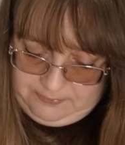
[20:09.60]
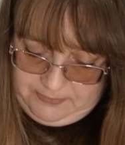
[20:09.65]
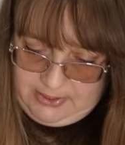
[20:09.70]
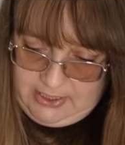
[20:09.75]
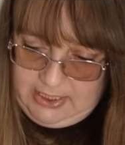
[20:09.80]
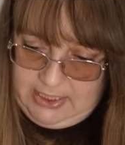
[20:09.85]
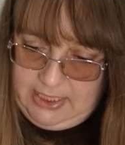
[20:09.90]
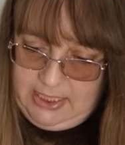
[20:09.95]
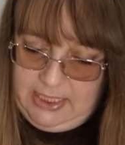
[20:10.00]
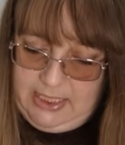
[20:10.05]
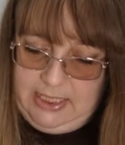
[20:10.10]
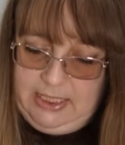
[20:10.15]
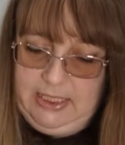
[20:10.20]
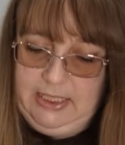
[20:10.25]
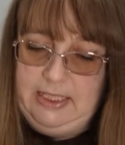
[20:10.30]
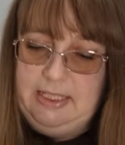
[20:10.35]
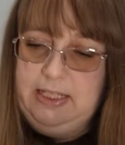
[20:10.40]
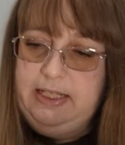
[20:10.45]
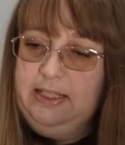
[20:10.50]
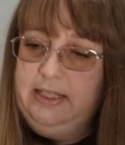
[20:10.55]
And here
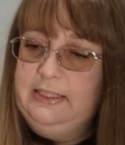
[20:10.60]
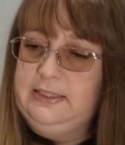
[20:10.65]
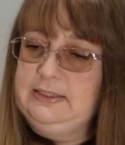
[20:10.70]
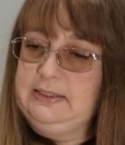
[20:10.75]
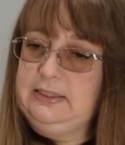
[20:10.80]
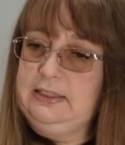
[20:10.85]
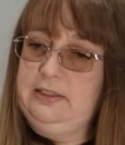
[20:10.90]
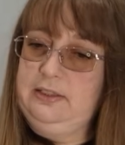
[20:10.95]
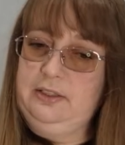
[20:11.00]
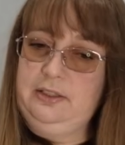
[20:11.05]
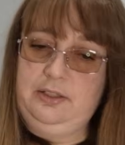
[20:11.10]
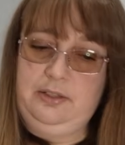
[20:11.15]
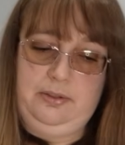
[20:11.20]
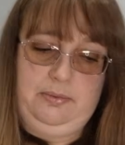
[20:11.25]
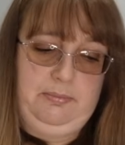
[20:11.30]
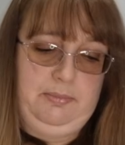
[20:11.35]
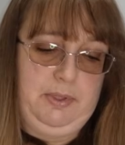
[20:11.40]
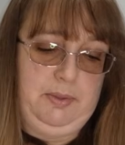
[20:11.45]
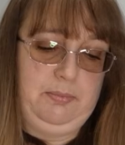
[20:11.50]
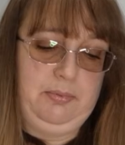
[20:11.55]
is
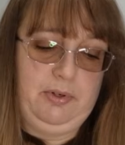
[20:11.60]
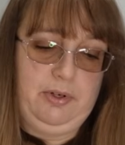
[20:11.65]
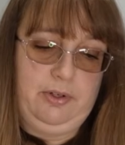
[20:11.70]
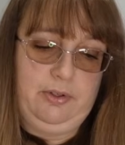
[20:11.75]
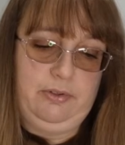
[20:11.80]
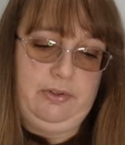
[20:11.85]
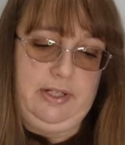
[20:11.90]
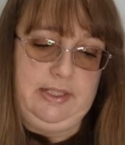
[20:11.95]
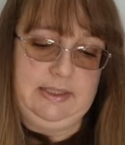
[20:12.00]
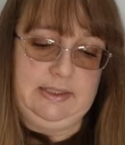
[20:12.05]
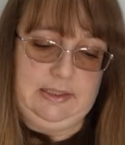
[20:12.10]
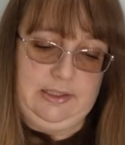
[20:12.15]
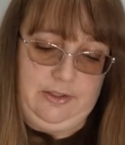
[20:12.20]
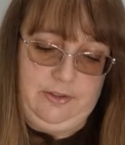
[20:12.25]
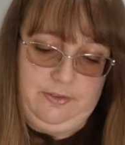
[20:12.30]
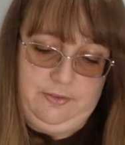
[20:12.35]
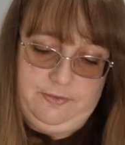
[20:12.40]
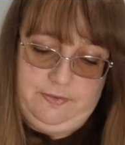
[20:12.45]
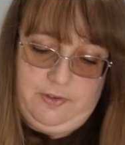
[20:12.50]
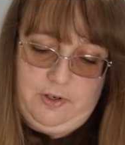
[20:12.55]
my progress so
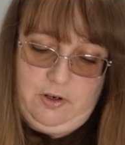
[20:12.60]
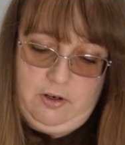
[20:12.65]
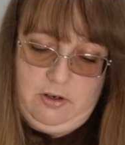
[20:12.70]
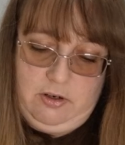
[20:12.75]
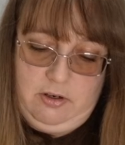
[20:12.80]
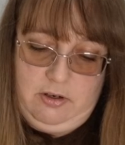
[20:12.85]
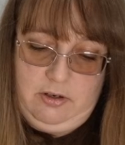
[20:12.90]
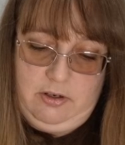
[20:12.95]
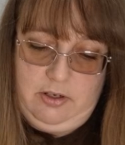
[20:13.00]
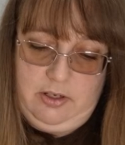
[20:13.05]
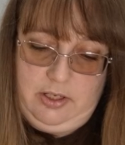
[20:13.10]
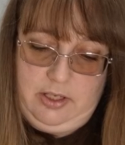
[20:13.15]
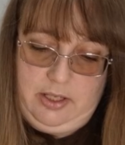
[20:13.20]
far.